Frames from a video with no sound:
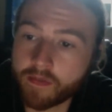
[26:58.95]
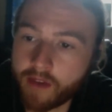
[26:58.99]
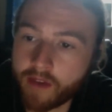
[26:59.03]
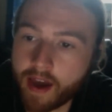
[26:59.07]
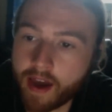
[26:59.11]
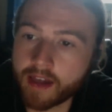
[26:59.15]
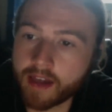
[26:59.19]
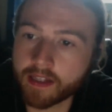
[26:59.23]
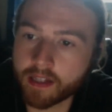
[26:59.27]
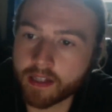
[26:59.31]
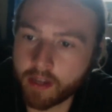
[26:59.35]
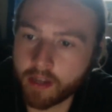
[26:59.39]

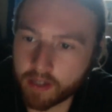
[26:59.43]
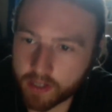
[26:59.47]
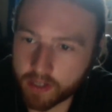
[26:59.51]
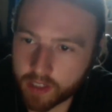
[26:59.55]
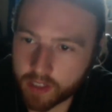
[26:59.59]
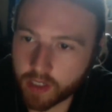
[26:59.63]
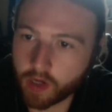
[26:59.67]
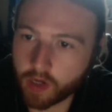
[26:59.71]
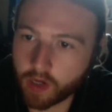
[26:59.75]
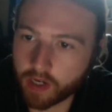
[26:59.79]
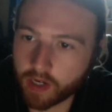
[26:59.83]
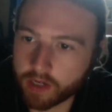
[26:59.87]
as like a
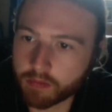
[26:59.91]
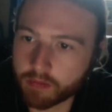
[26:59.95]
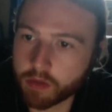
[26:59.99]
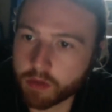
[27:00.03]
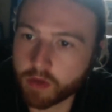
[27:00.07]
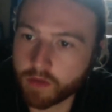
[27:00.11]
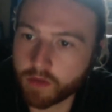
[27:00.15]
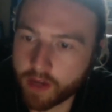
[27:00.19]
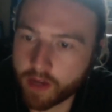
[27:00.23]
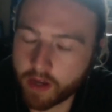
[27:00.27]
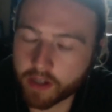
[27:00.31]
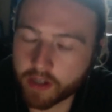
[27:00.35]
solid
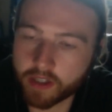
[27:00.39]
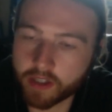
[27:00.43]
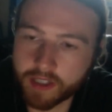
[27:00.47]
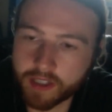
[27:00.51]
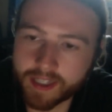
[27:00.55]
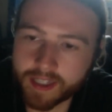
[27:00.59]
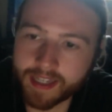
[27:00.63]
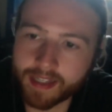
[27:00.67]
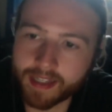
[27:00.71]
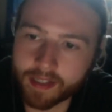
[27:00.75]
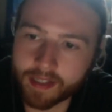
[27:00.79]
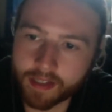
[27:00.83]
movie. I could
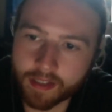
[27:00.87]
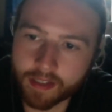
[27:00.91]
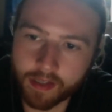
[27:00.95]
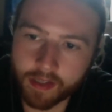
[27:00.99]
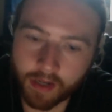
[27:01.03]
see this as a solid